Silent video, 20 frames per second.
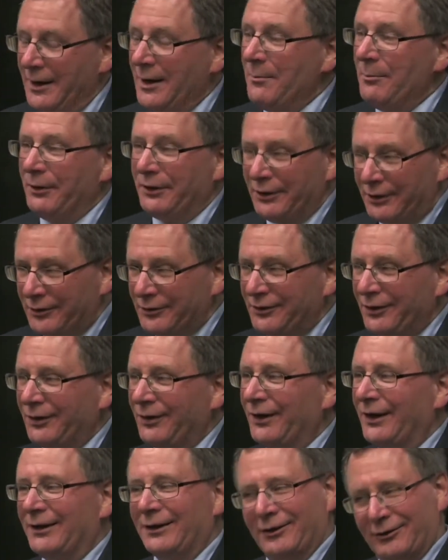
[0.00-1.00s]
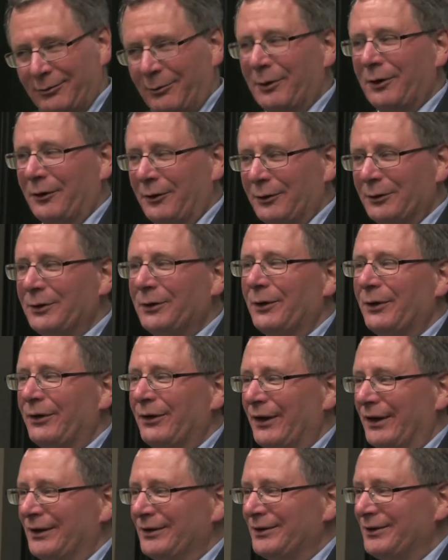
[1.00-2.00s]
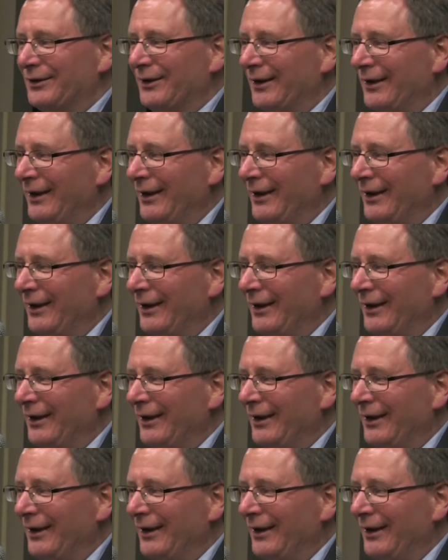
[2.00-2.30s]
But here's the thing, here's one of the little things